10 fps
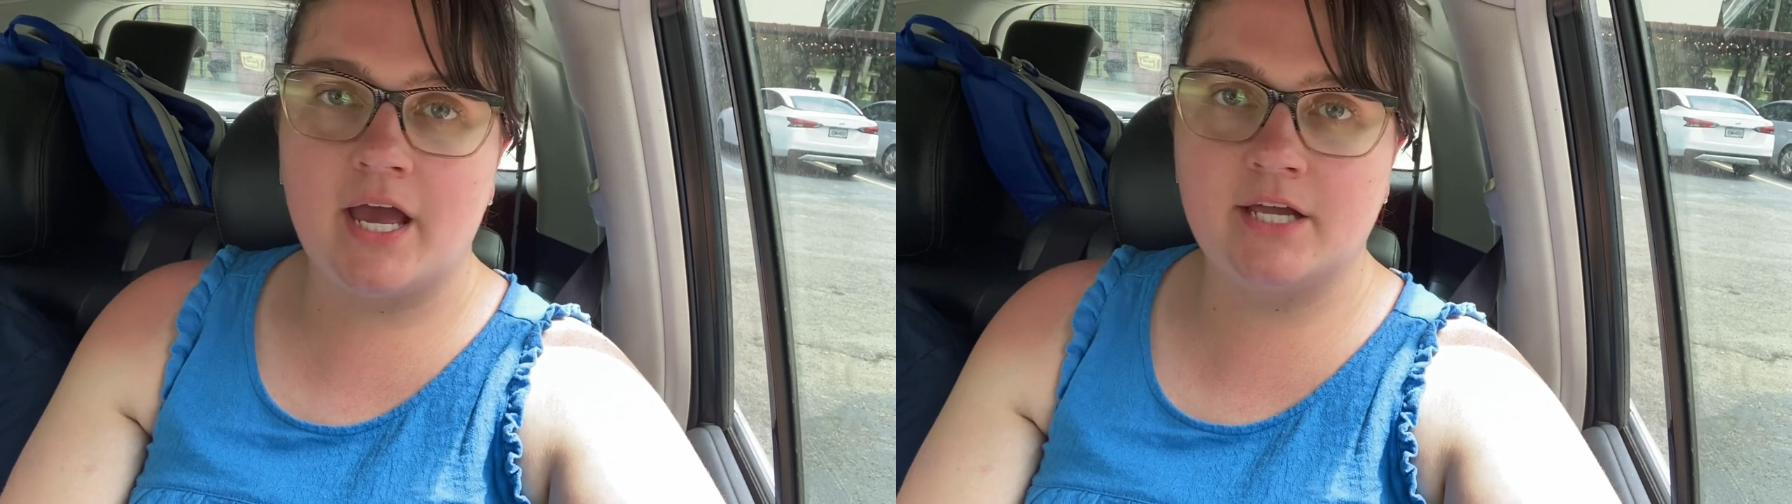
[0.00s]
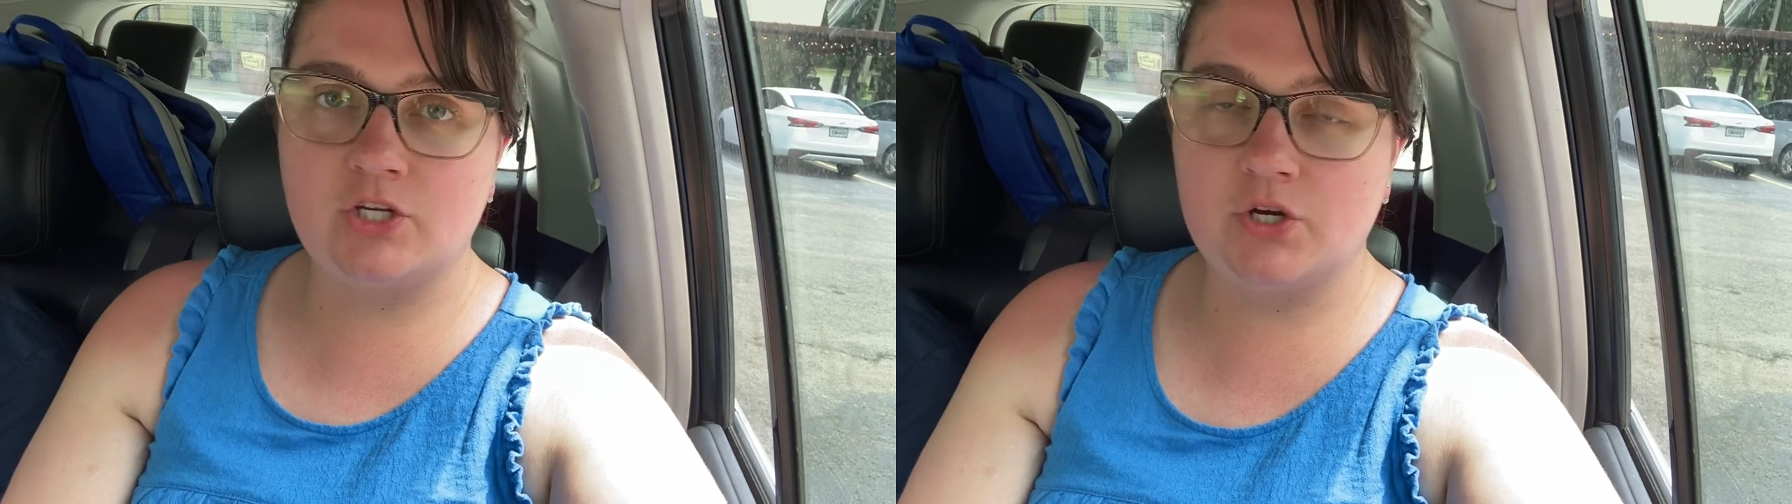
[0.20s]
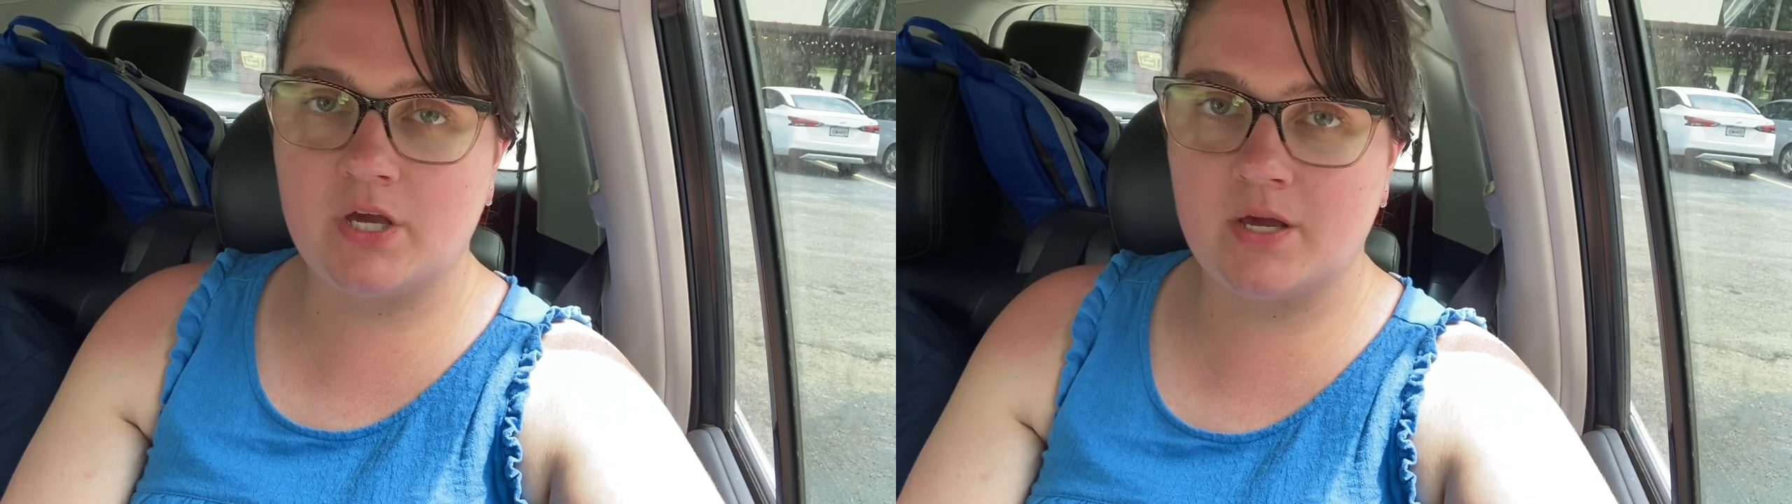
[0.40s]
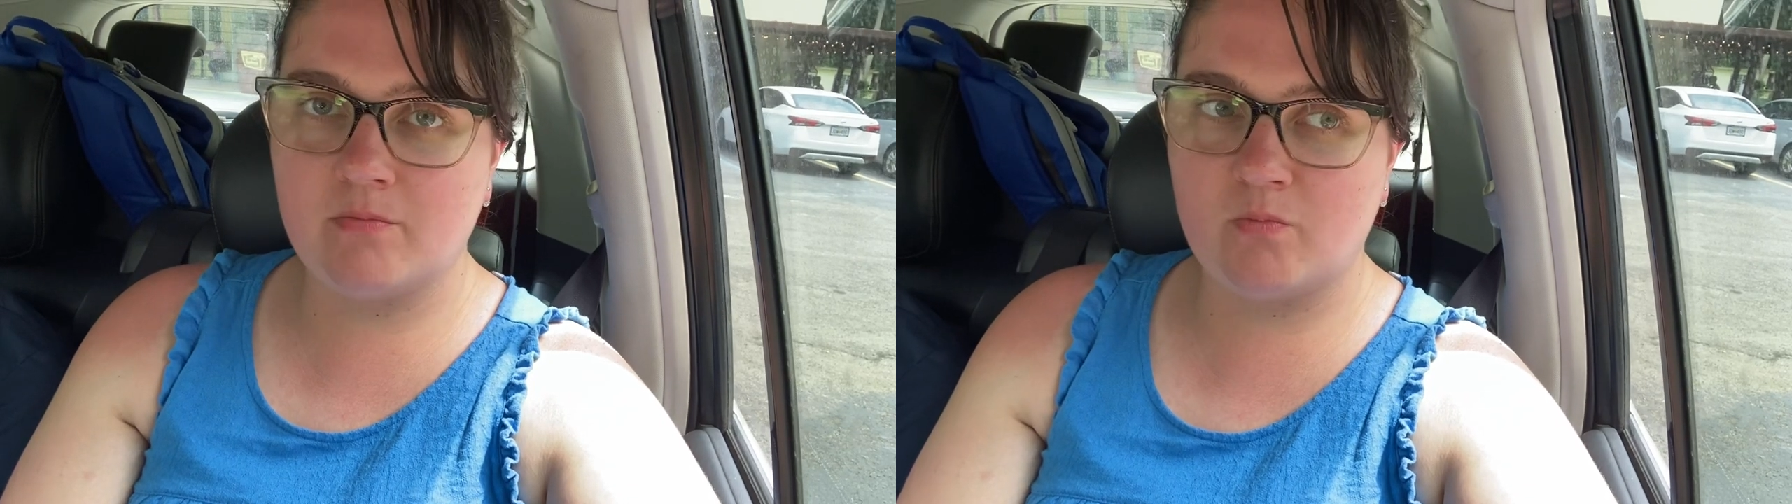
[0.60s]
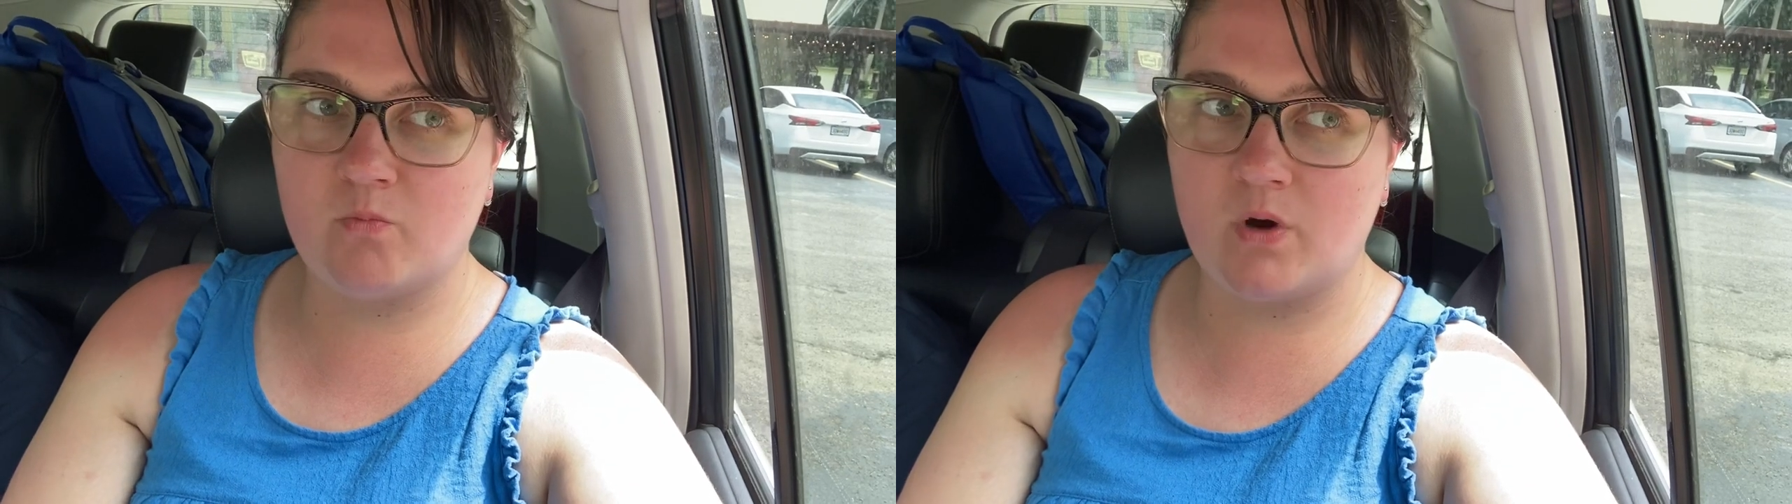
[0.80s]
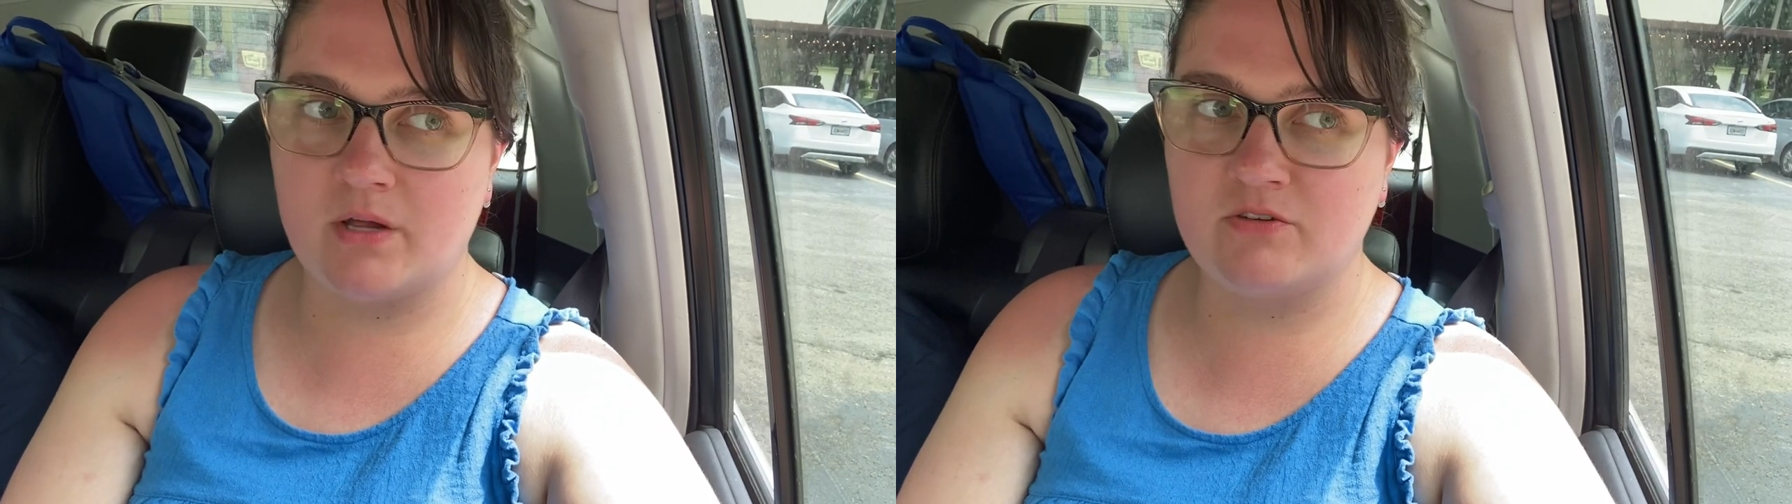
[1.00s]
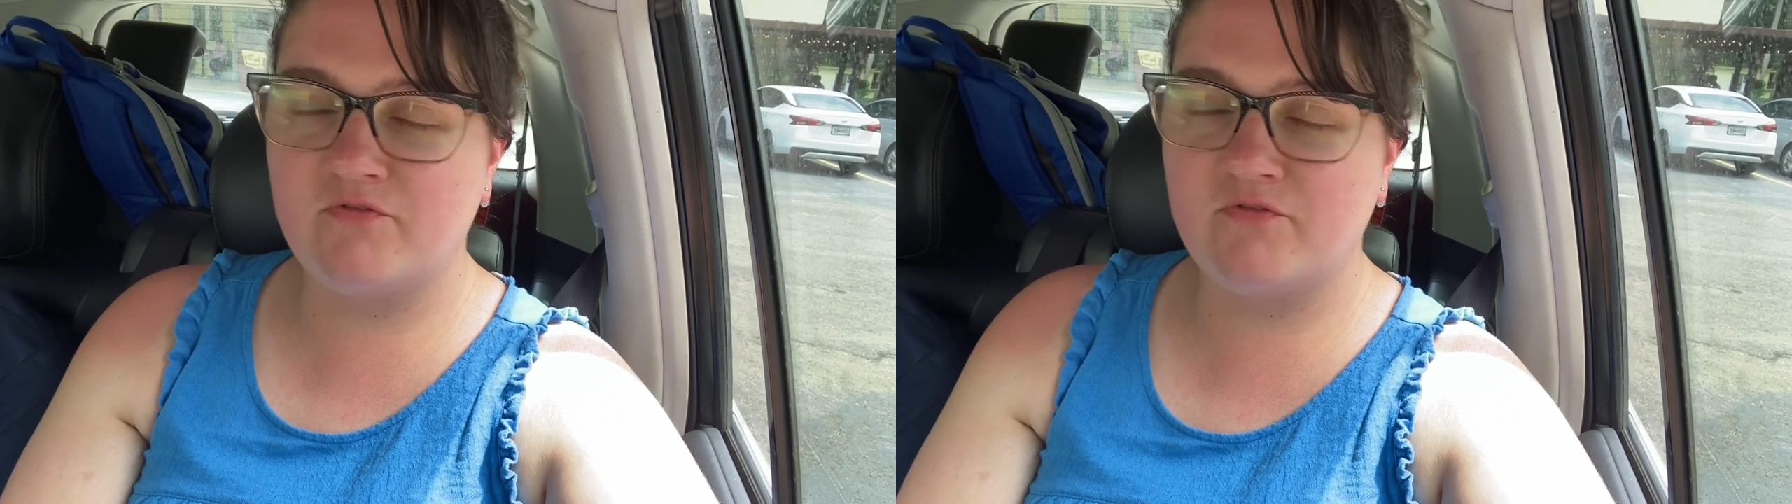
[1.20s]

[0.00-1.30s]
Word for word: It took him what